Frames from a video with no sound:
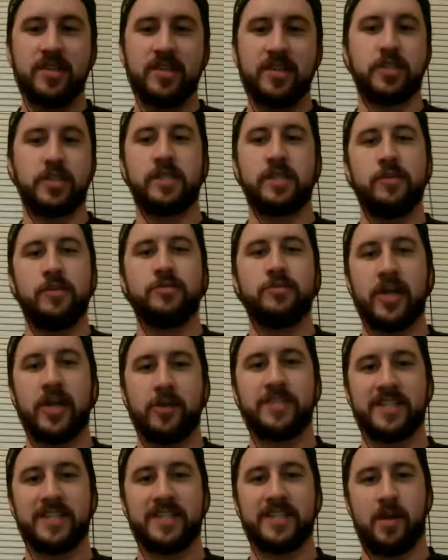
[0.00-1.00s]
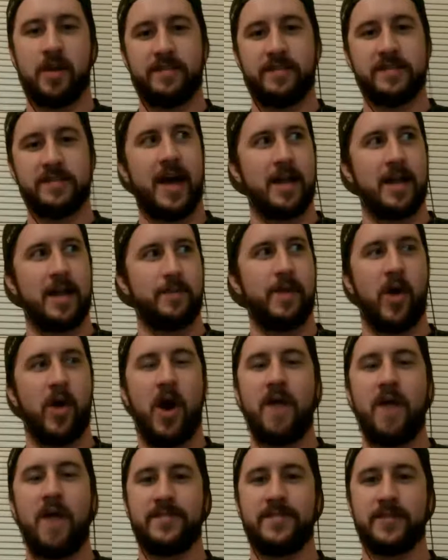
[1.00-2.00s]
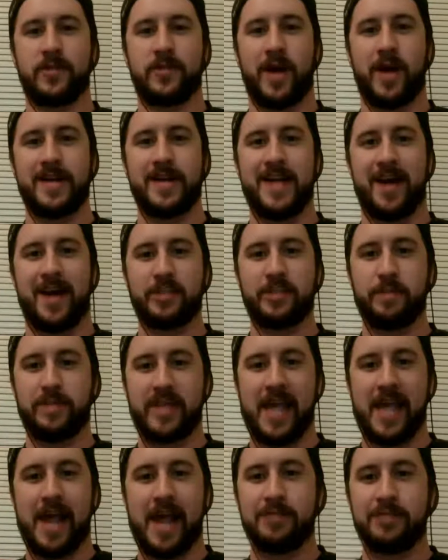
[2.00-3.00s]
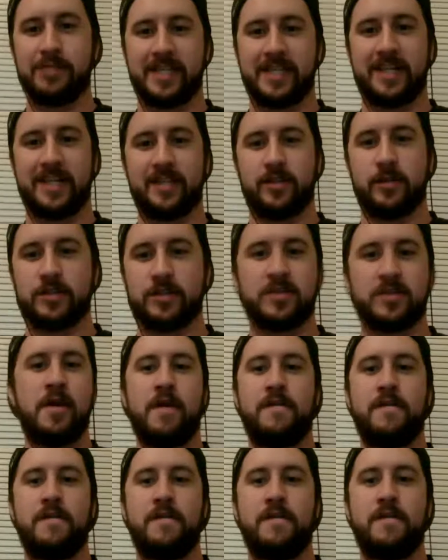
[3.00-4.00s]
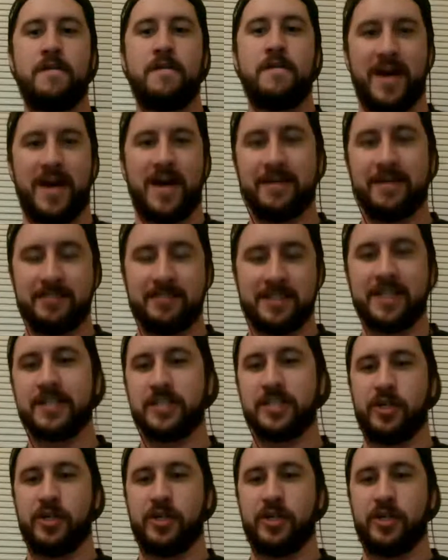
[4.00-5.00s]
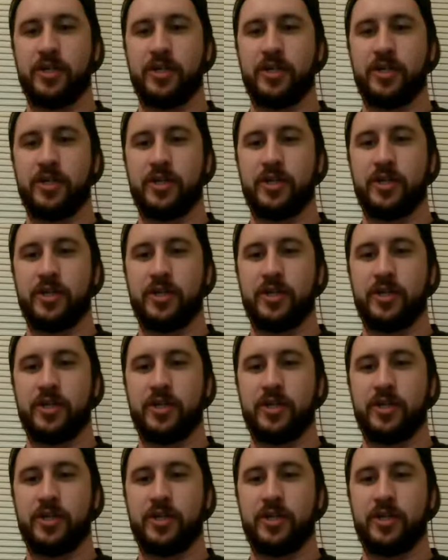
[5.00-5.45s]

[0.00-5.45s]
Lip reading: a huge help to this Alabama offense right now, to be able to get those 4, 5, 6 yard